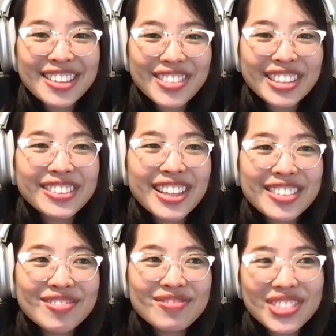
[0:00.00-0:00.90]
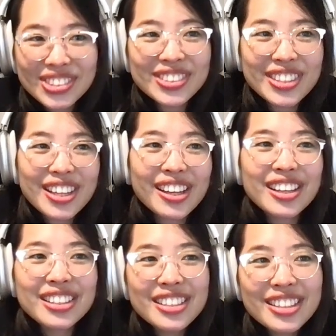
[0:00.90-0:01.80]
rather than just
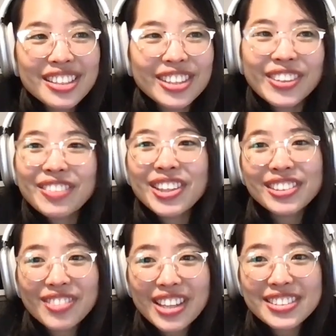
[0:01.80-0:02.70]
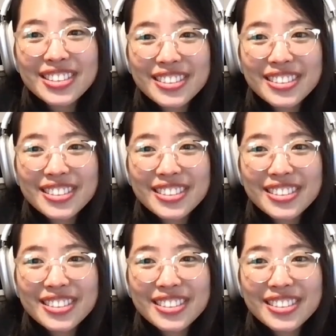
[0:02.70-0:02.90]
uh, you know giving advice.